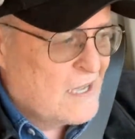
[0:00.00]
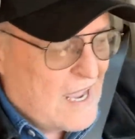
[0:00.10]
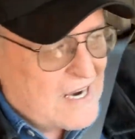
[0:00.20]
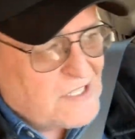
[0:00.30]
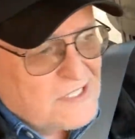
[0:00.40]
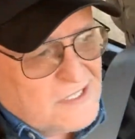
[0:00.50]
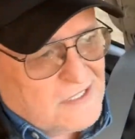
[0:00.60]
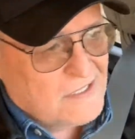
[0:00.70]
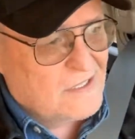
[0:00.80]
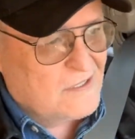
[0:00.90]
Actually,
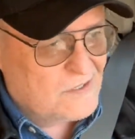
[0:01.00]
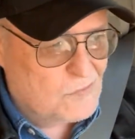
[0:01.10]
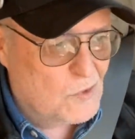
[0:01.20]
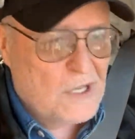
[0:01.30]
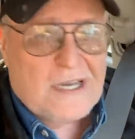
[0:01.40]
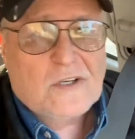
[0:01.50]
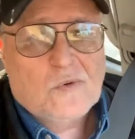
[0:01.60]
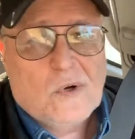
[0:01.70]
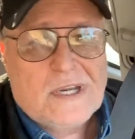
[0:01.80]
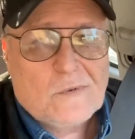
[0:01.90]
it's more like a
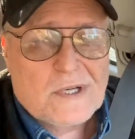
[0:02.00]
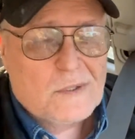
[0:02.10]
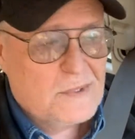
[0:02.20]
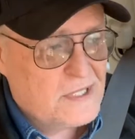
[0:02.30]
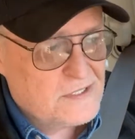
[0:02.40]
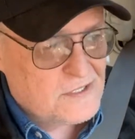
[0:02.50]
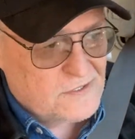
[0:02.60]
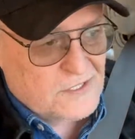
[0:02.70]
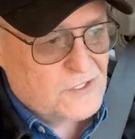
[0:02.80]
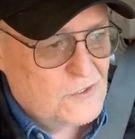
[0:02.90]
20-wheeler because
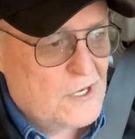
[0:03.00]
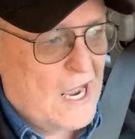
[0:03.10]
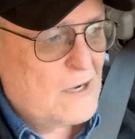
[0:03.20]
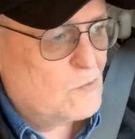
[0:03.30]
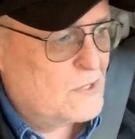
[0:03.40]
there's the two guide